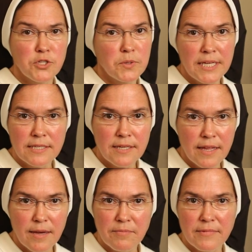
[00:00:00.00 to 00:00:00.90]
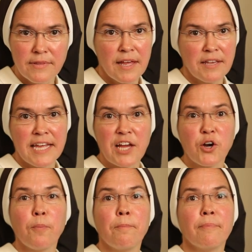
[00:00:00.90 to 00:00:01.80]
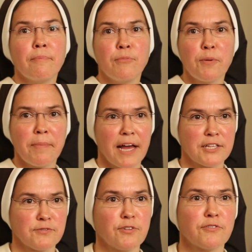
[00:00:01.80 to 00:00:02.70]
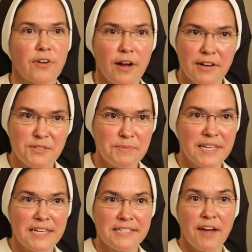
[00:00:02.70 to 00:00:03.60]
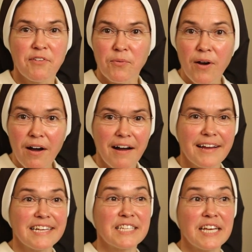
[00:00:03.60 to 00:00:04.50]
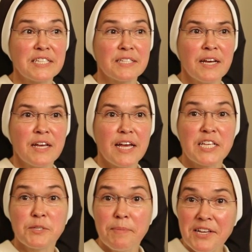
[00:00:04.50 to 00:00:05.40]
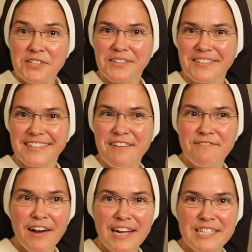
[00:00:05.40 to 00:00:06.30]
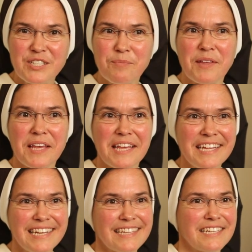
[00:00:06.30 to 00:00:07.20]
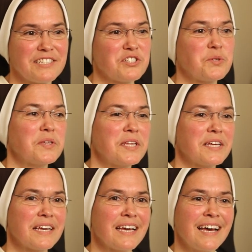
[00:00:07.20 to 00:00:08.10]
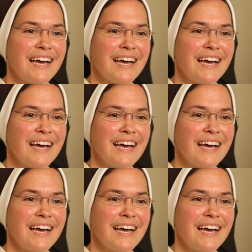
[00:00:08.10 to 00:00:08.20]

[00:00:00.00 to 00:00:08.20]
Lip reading: is unique to them. They take home book bags full of rocks because every rock is special. They find something in it that's just unique.